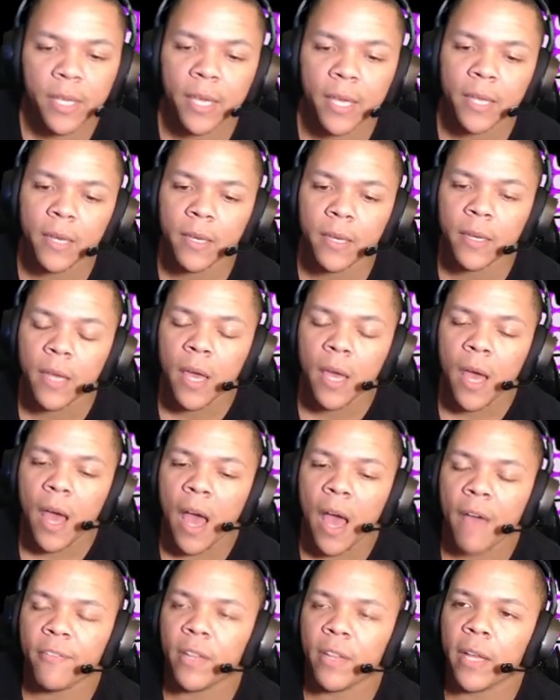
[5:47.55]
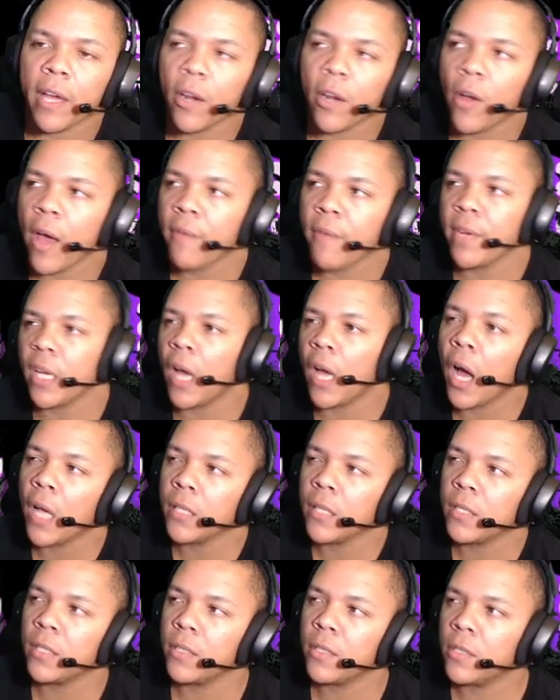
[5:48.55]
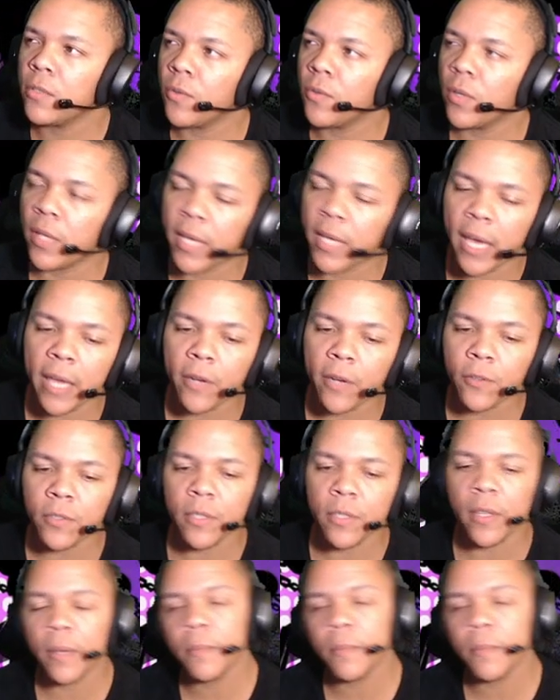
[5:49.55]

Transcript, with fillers: and I feel like I don't have any content to really cater to them.